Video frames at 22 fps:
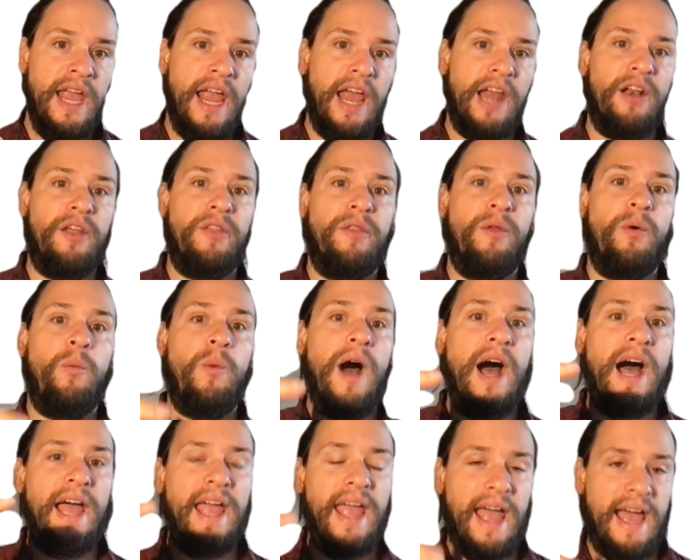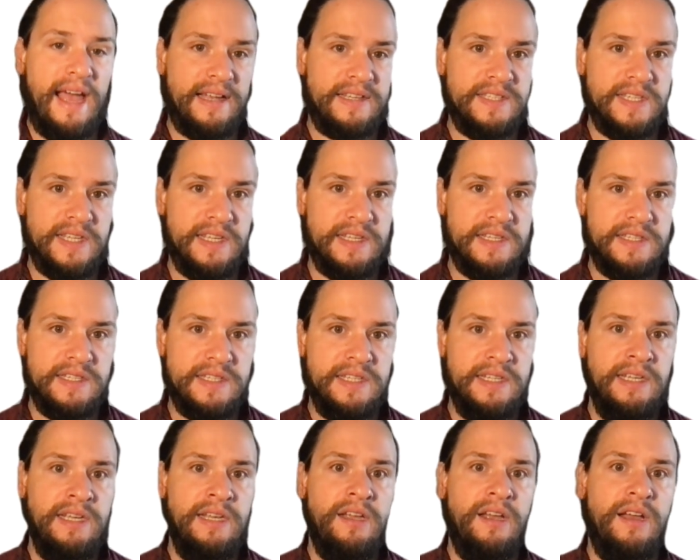and on the y-axis
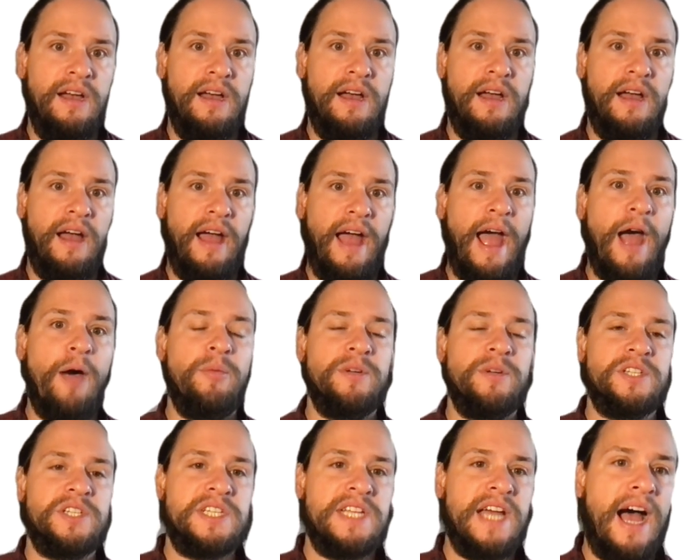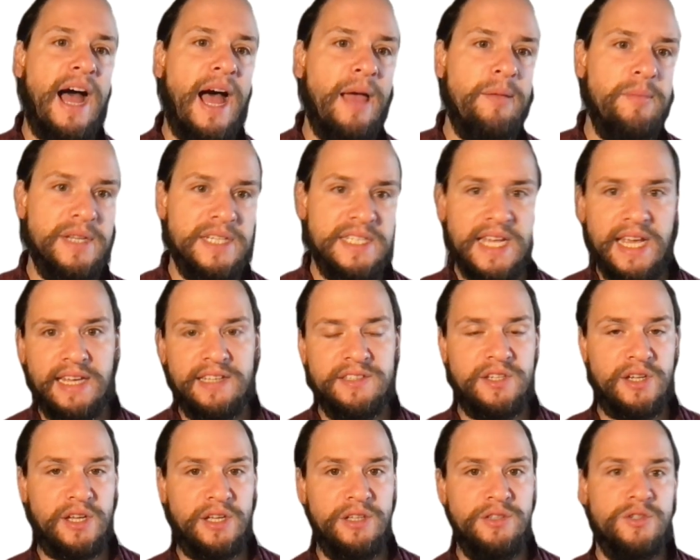uh, how much time it takes
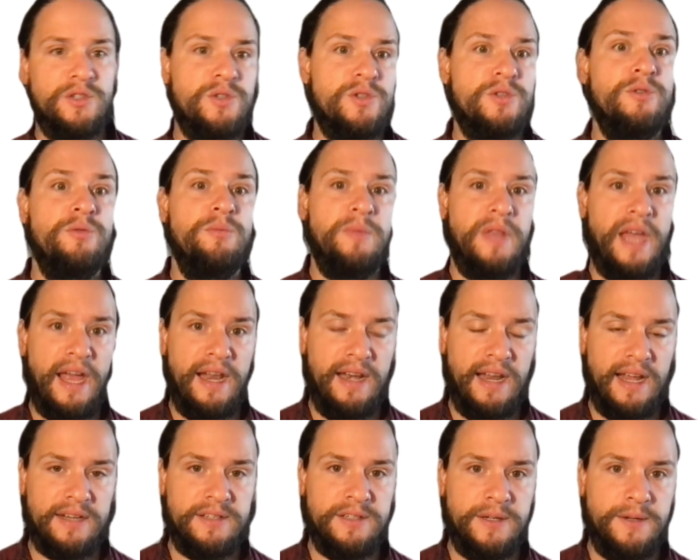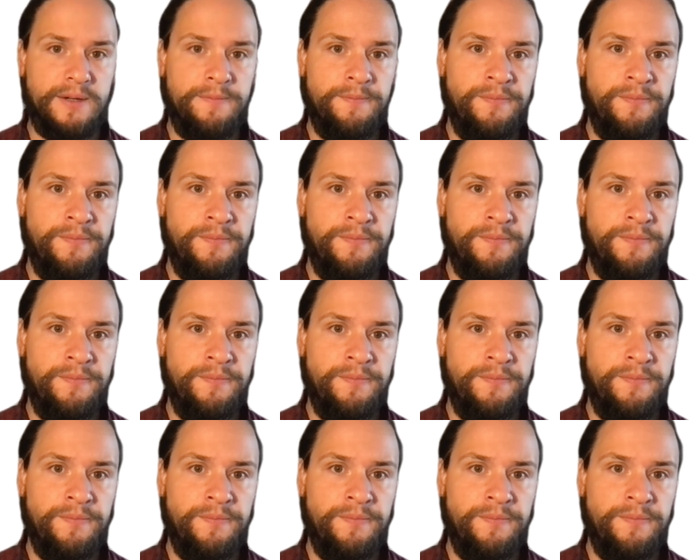to consume that nectar.